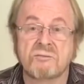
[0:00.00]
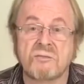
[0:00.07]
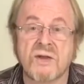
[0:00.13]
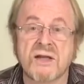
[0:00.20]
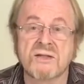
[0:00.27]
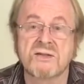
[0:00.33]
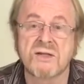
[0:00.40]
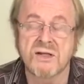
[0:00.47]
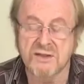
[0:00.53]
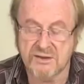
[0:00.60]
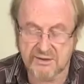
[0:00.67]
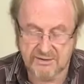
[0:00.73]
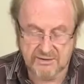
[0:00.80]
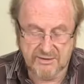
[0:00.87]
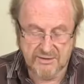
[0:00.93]
That's
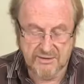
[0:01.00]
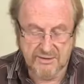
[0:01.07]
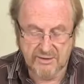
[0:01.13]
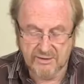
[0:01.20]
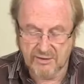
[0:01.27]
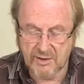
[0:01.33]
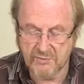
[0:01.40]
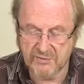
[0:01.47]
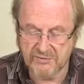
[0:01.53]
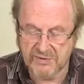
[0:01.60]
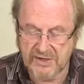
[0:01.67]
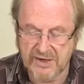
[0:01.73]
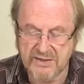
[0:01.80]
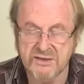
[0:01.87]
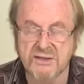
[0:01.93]
it. A couple of
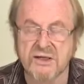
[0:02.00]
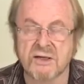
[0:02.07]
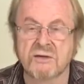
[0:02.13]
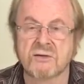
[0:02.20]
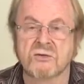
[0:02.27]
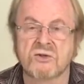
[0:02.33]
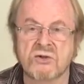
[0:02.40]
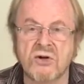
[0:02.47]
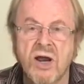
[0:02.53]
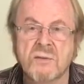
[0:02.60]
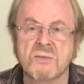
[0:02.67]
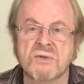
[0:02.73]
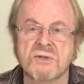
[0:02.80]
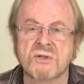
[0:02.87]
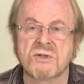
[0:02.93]
elastic
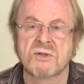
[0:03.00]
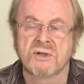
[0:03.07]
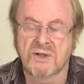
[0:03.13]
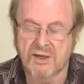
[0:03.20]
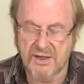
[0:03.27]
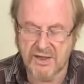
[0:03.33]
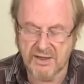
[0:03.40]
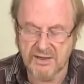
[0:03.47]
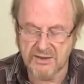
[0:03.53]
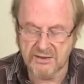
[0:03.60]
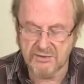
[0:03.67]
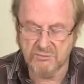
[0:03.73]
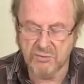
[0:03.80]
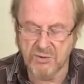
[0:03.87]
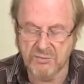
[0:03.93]
straps
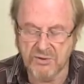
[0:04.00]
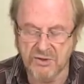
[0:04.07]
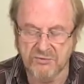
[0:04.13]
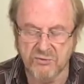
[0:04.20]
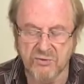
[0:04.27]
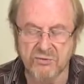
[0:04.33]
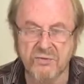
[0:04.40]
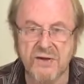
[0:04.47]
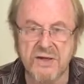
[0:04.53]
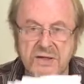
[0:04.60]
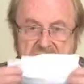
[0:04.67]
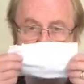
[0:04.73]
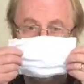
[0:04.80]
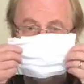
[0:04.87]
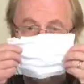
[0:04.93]
and pop it over your
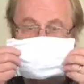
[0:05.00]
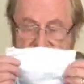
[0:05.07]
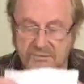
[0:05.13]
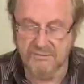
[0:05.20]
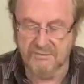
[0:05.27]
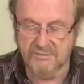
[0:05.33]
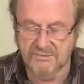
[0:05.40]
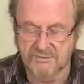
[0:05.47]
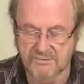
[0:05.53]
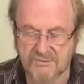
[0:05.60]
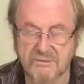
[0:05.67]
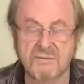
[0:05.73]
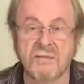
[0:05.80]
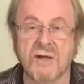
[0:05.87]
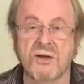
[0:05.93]
face
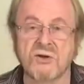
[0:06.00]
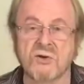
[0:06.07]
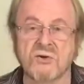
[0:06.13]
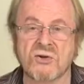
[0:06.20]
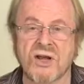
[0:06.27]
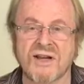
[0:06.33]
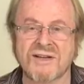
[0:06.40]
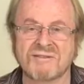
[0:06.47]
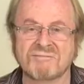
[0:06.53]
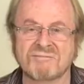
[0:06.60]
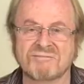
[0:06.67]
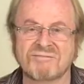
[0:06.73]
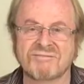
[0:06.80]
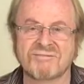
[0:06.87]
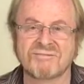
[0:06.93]
and you're done.
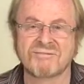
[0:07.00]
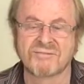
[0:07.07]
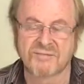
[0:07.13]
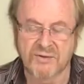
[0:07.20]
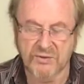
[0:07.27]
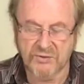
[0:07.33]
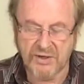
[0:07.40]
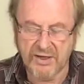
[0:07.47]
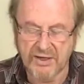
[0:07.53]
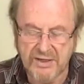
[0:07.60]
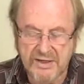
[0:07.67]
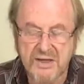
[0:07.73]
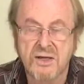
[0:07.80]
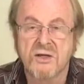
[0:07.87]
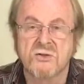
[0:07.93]
Okay?
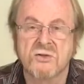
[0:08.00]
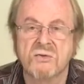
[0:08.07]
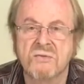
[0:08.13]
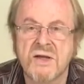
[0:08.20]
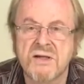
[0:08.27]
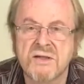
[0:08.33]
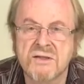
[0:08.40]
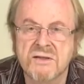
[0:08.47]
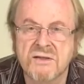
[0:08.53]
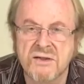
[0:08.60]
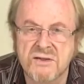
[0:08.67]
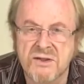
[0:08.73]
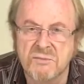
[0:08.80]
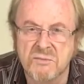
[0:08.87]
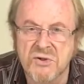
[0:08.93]
So that is the
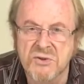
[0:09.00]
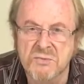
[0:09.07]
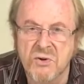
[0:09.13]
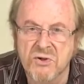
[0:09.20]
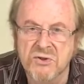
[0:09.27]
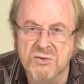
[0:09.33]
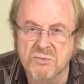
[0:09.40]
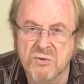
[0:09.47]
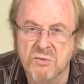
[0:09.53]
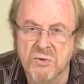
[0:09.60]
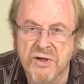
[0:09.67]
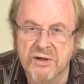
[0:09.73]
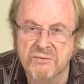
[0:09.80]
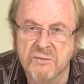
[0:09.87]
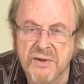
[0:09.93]
simplest possible
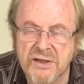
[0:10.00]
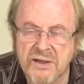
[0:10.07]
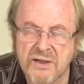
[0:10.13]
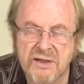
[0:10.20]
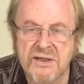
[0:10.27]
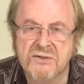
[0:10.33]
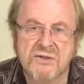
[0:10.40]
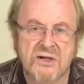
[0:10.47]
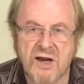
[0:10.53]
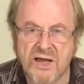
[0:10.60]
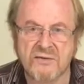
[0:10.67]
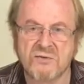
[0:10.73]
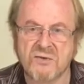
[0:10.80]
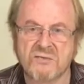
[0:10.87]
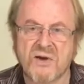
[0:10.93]
way of making, at least that
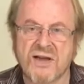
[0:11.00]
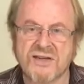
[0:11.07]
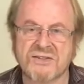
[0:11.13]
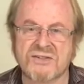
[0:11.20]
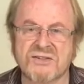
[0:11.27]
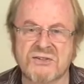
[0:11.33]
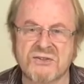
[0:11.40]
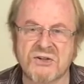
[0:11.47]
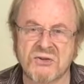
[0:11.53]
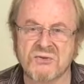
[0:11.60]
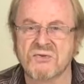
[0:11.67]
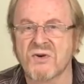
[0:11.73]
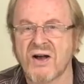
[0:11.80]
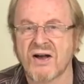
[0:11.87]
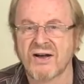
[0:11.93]
I've devised so
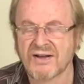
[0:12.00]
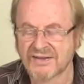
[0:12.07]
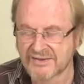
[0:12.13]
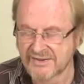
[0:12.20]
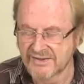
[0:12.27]
far.